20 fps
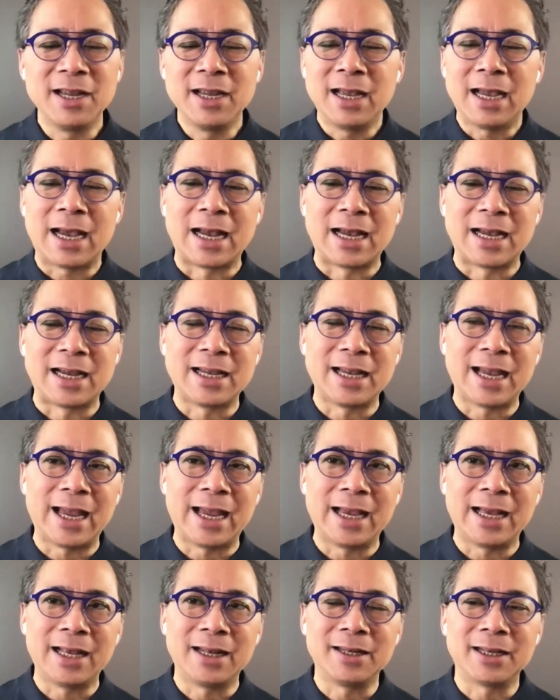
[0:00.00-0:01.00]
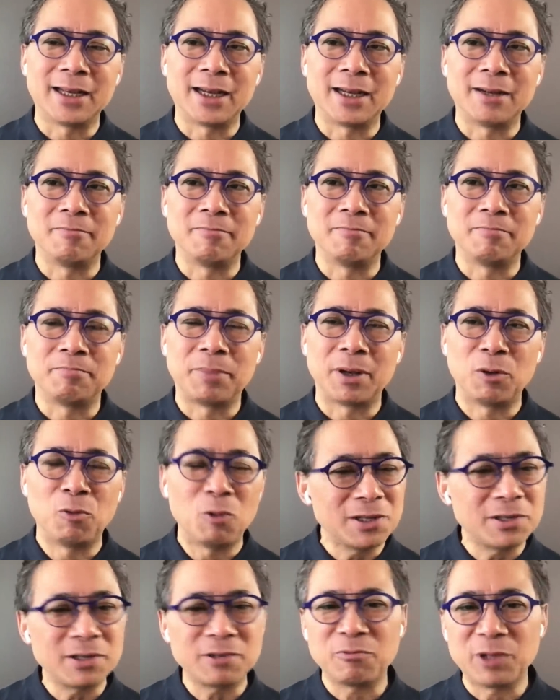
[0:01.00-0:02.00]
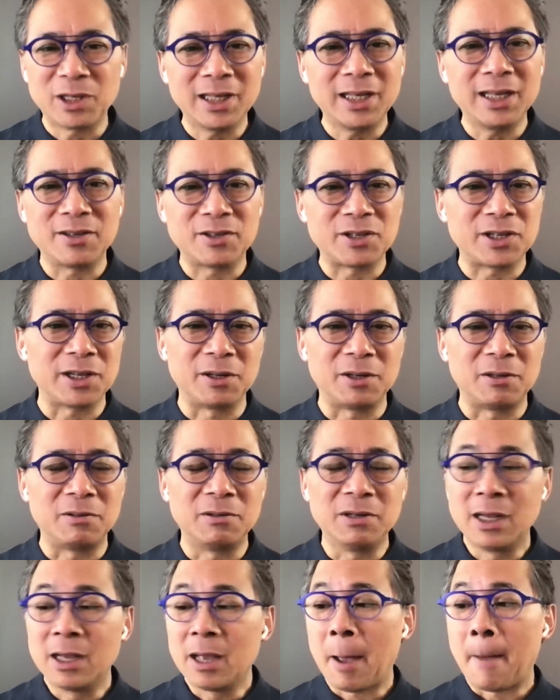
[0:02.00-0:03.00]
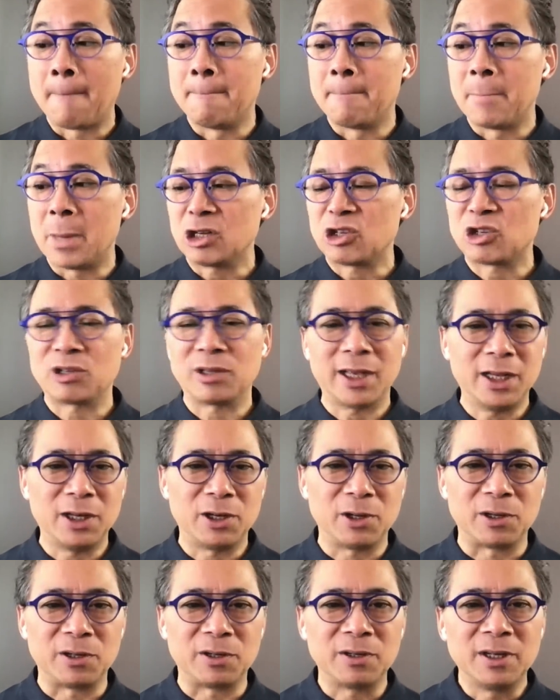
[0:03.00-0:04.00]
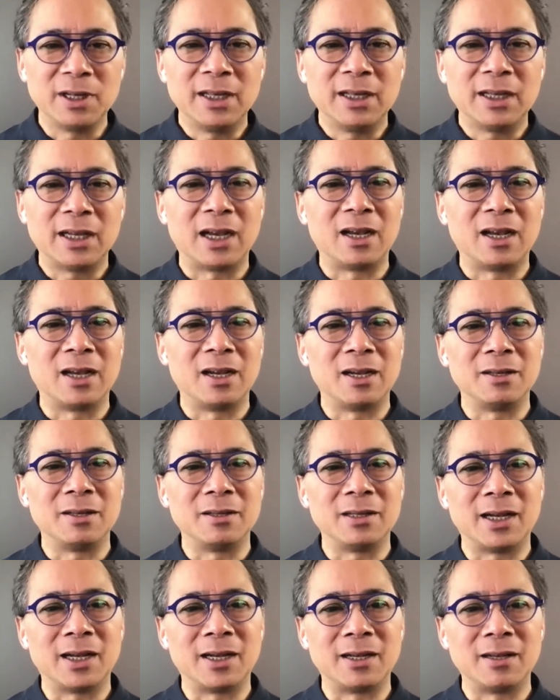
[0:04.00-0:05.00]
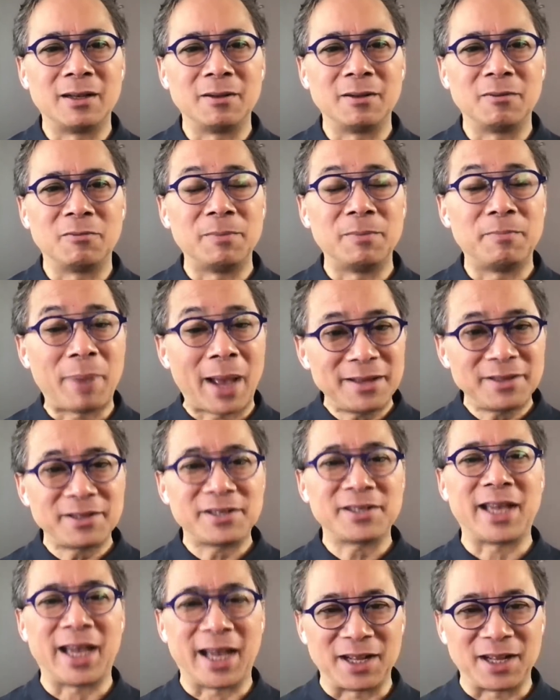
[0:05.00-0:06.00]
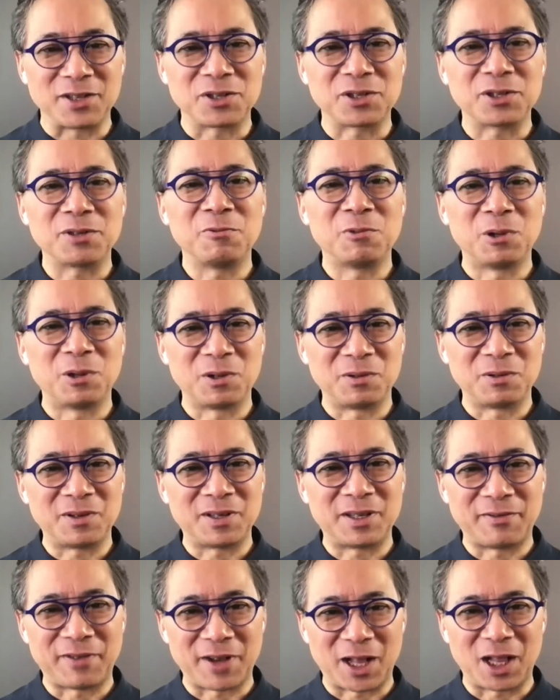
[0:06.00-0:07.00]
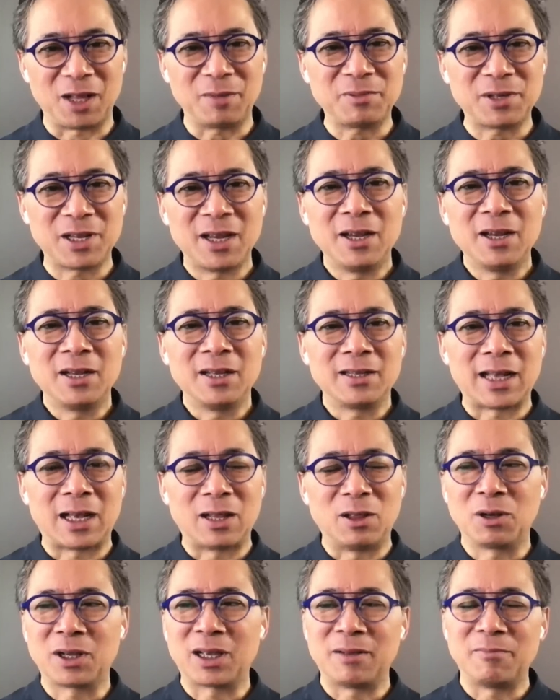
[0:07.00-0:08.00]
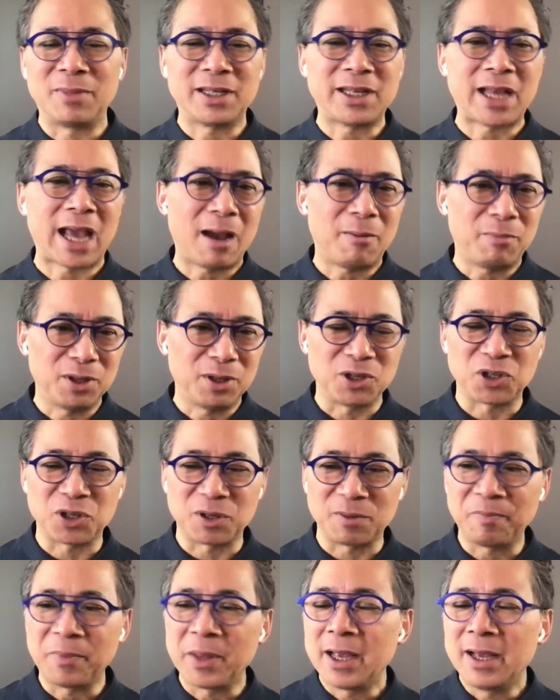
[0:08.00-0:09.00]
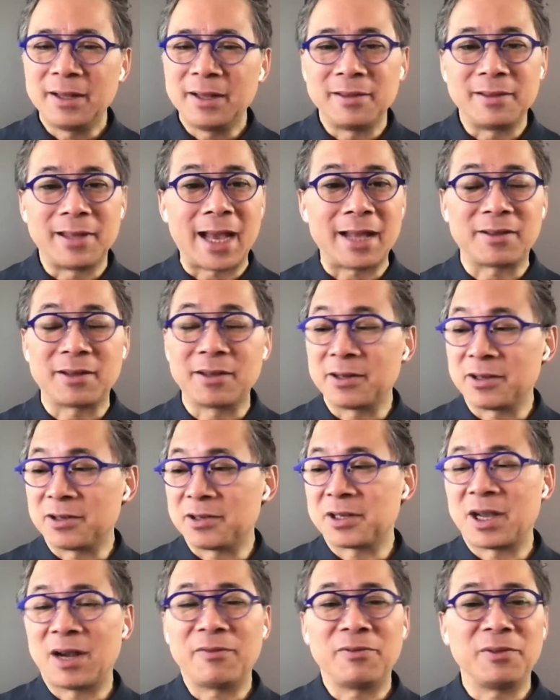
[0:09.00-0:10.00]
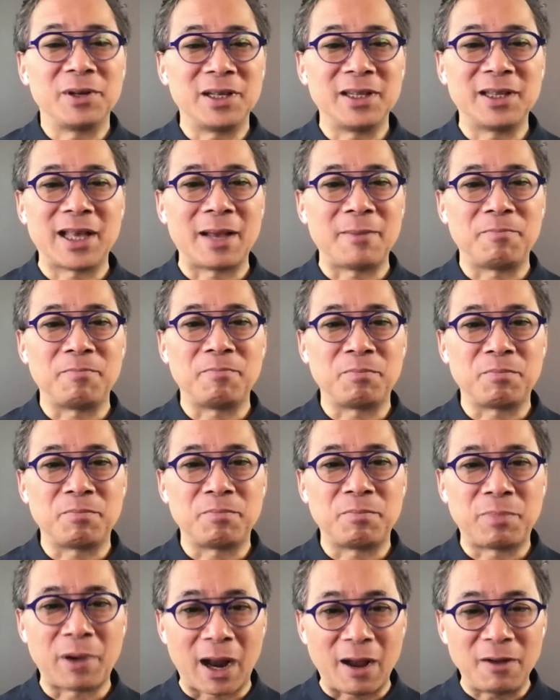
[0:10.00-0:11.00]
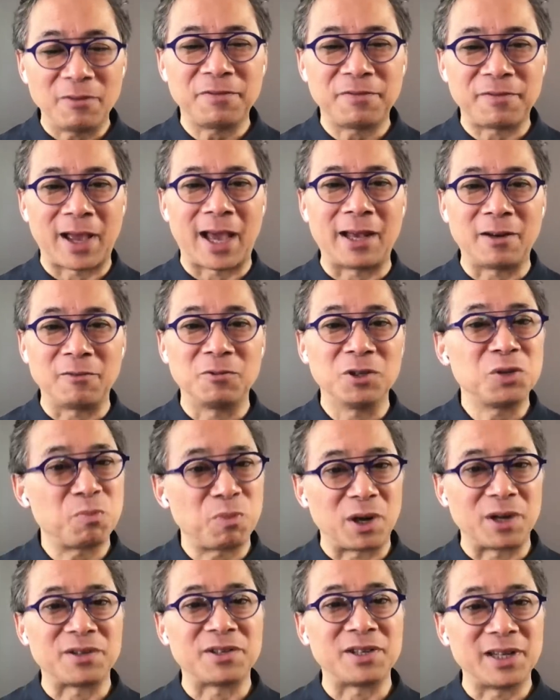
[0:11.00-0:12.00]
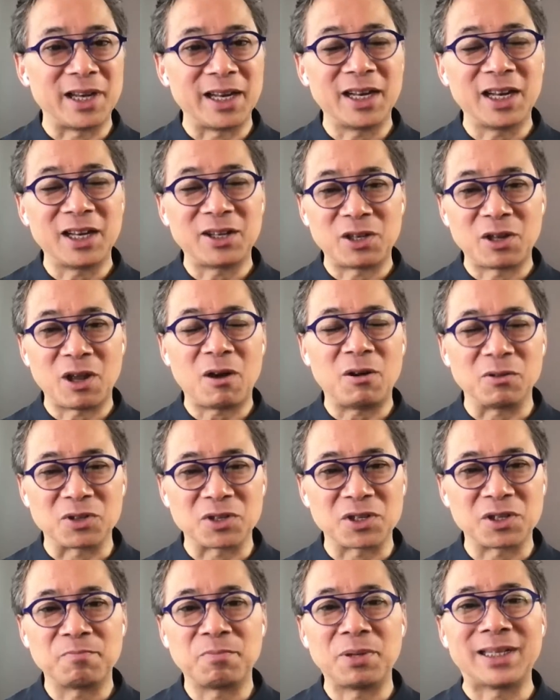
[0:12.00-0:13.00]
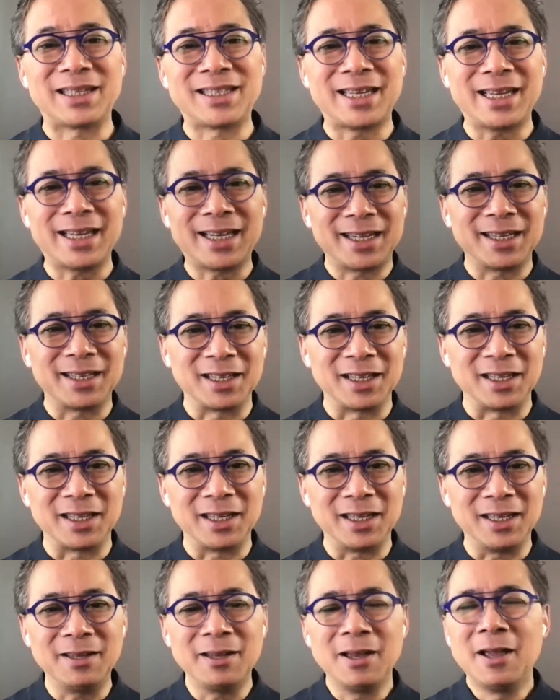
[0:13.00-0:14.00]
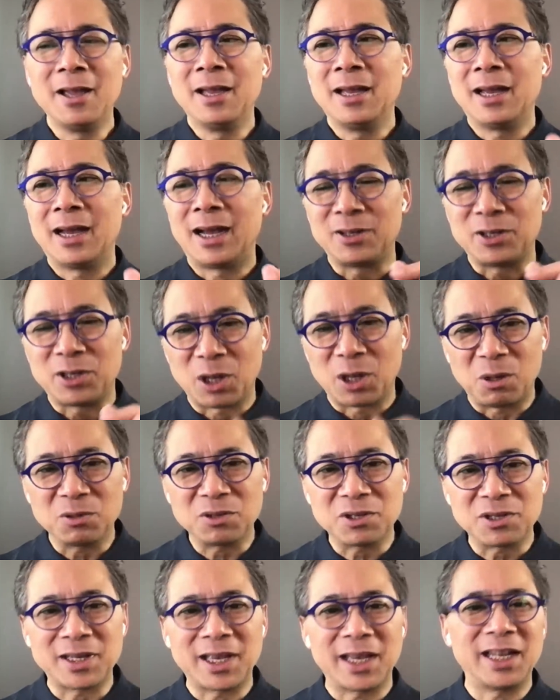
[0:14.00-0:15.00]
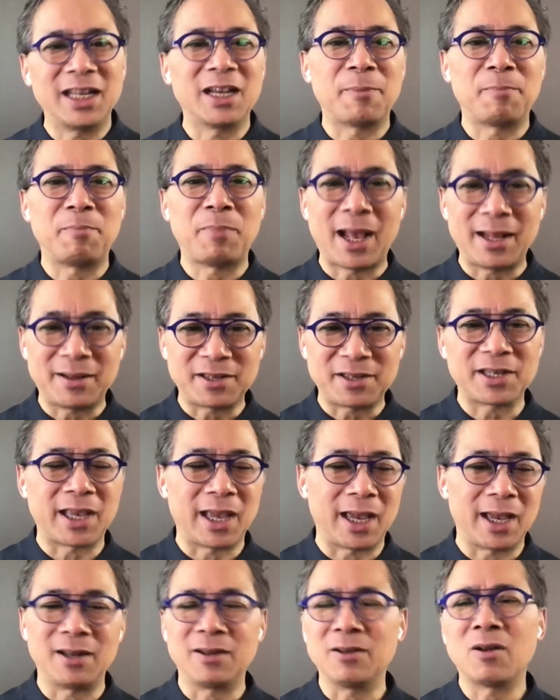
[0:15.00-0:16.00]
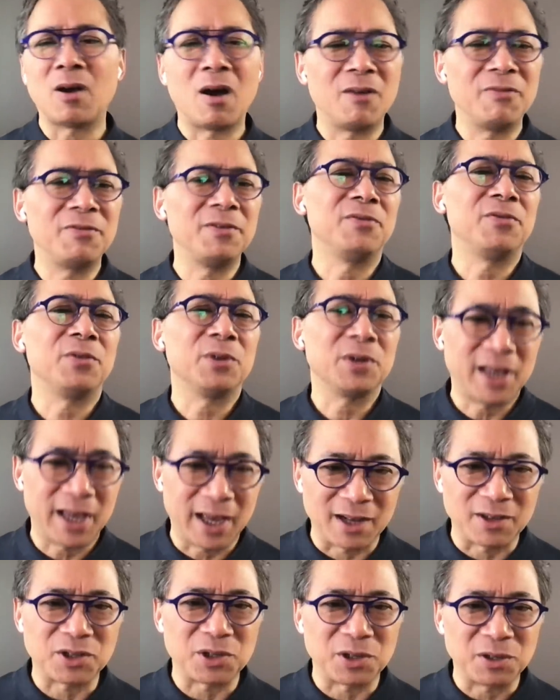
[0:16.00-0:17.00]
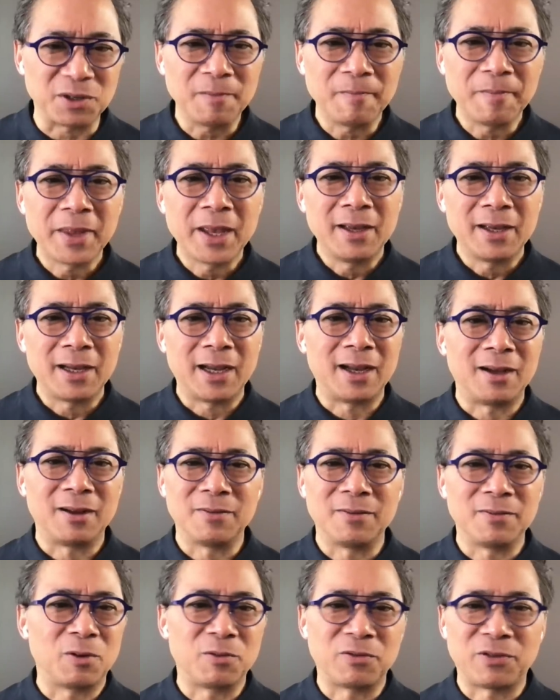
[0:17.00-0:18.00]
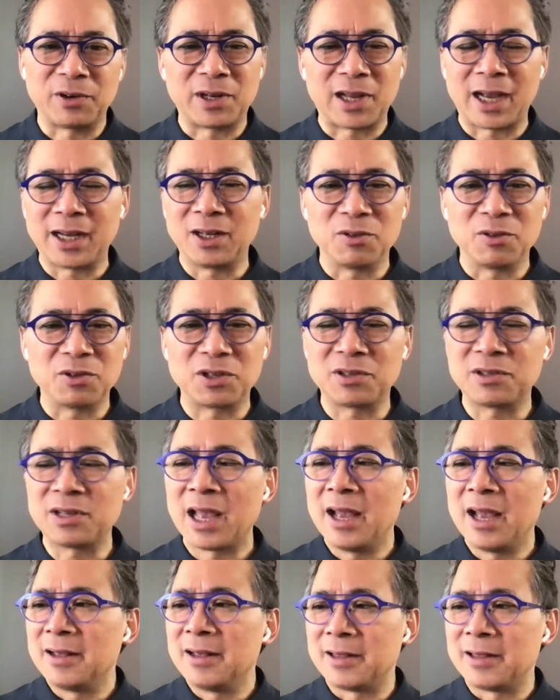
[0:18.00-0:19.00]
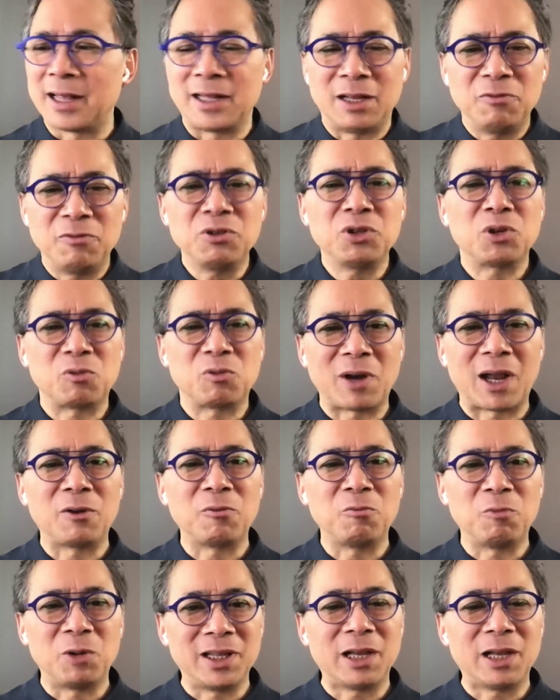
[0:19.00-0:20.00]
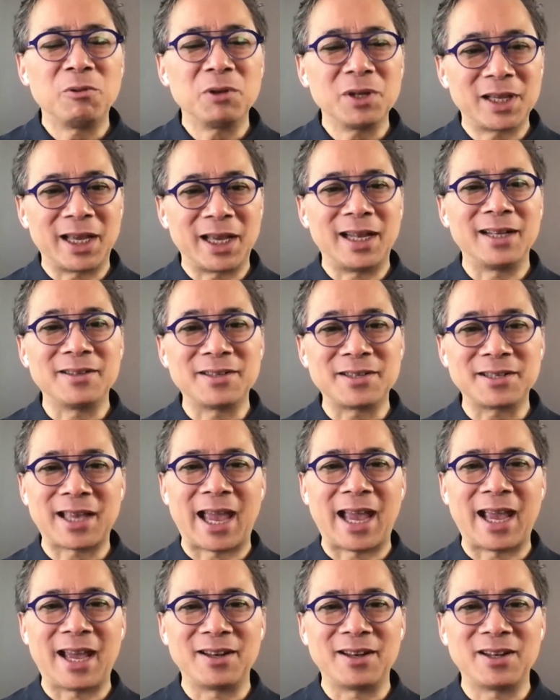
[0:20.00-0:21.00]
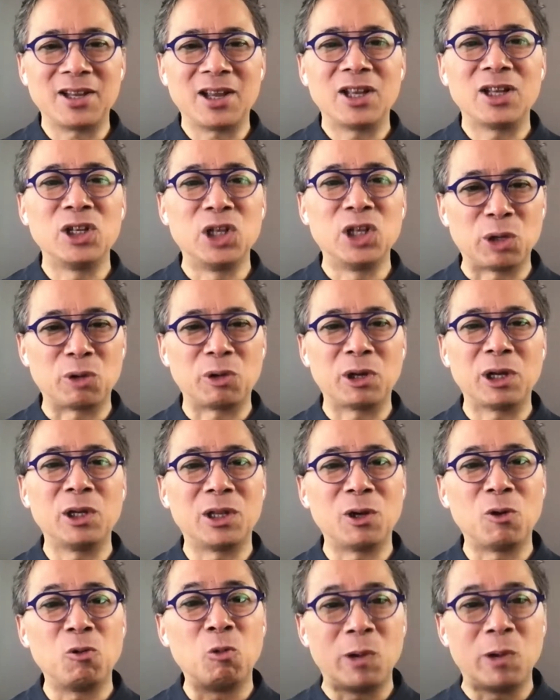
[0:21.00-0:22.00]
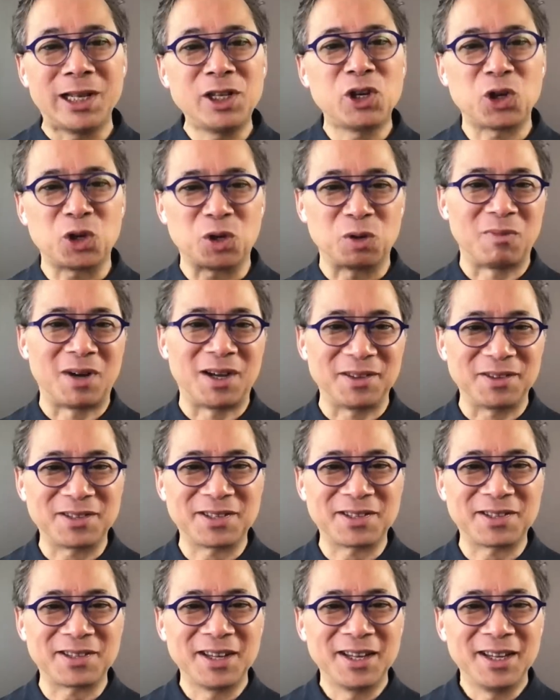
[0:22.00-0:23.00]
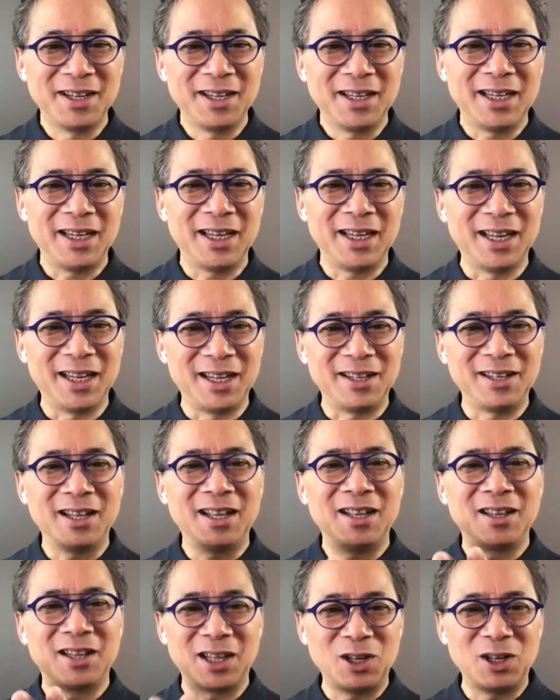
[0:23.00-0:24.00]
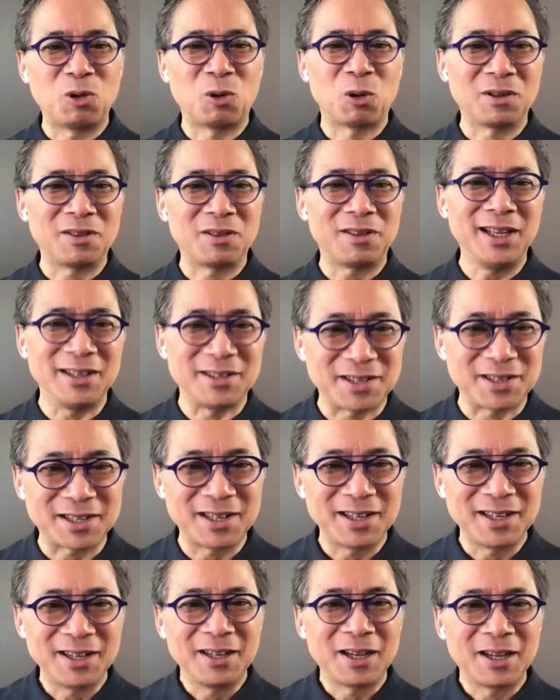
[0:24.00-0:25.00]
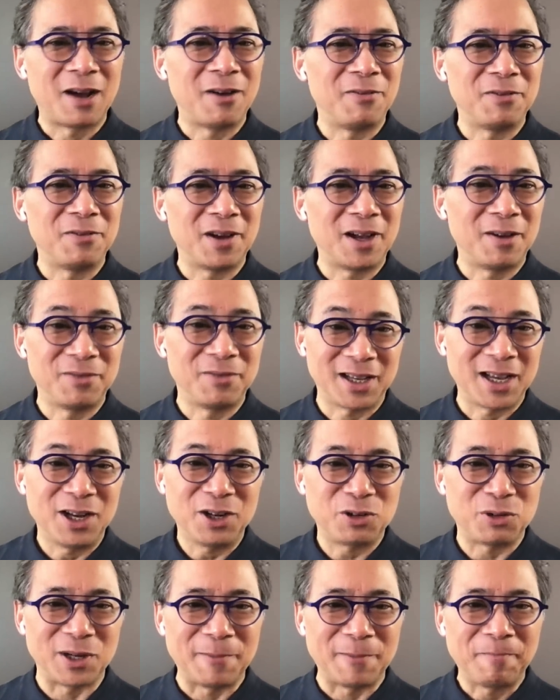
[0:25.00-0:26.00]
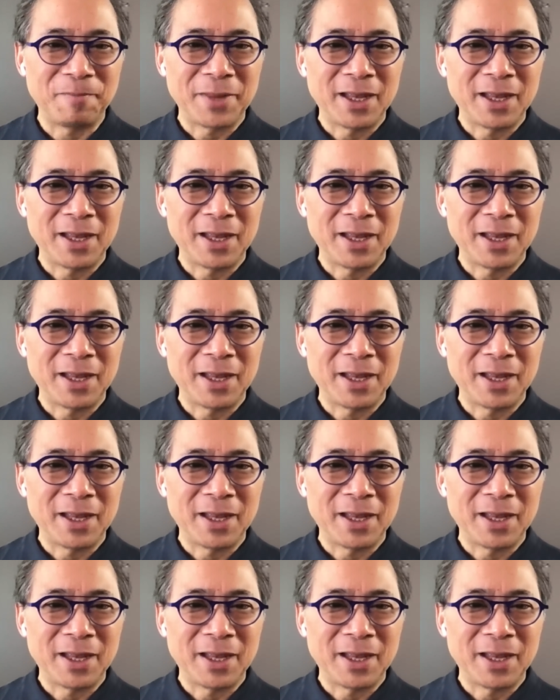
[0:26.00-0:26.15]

But it wasn't really until much later when PET scans were developed that look at metabolism, that the discovery that brown fat was present in adults, particularly adults getting a PET scan, often for cancer or for diagnosis, that it was around when they were getting scanned during the winter months in the northeast of the country.